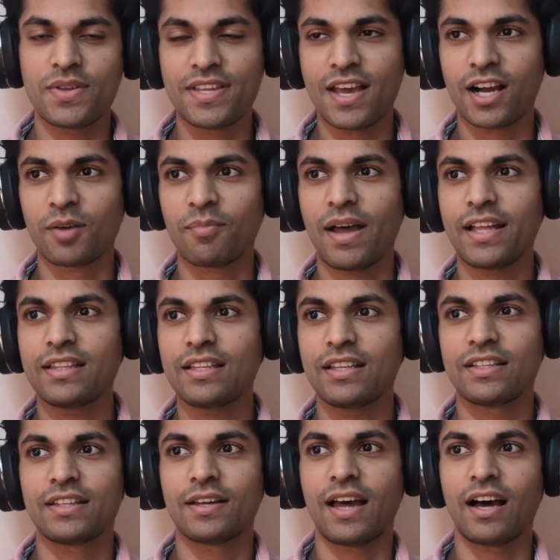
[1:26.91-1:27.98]
young men,
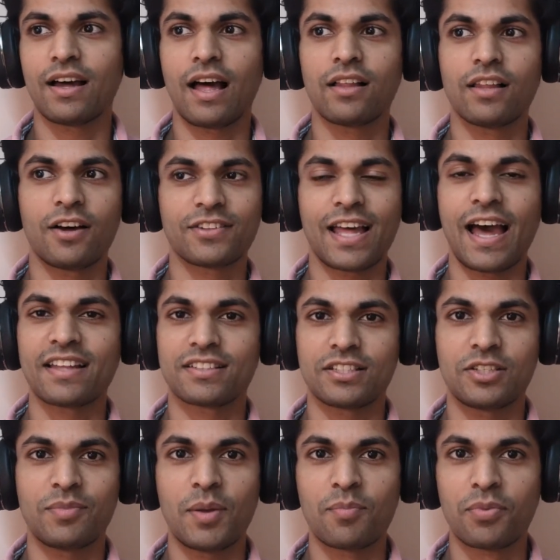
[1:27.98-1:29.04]
they allow that asset
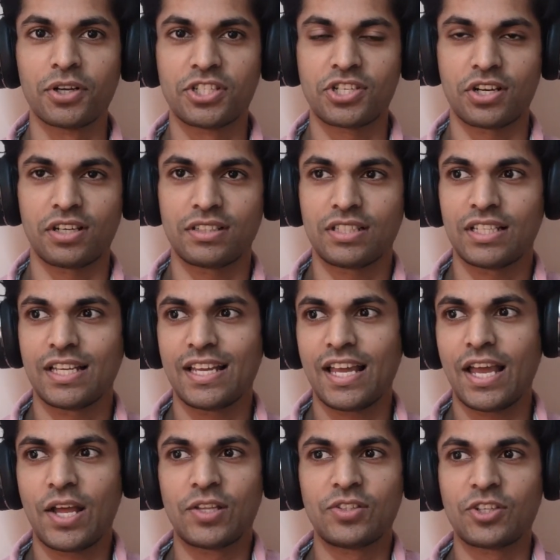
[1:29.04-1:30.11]
to be butchered
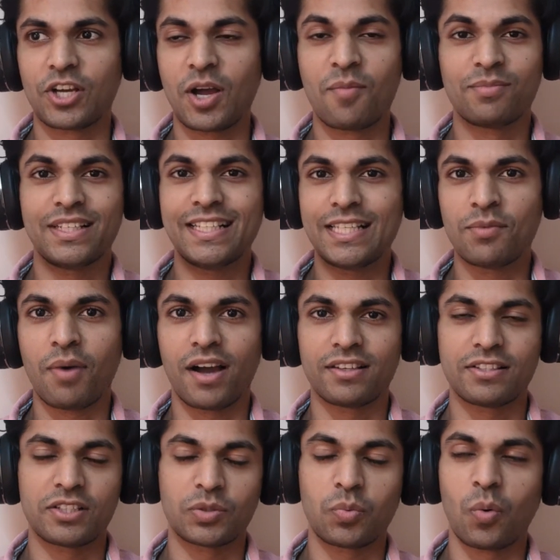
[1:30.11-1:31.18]
into a completely
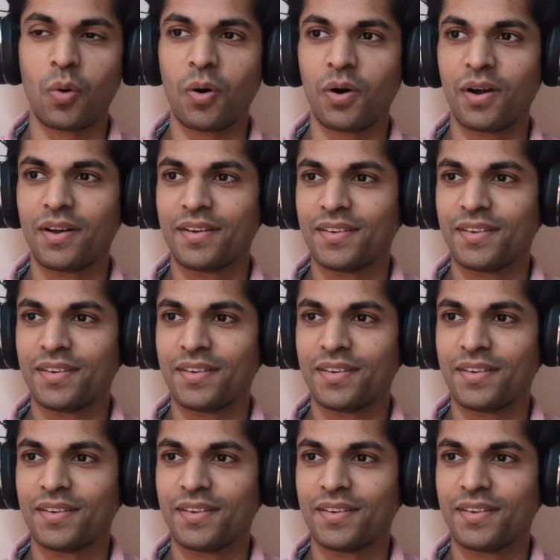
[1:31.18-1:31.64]
mindless war.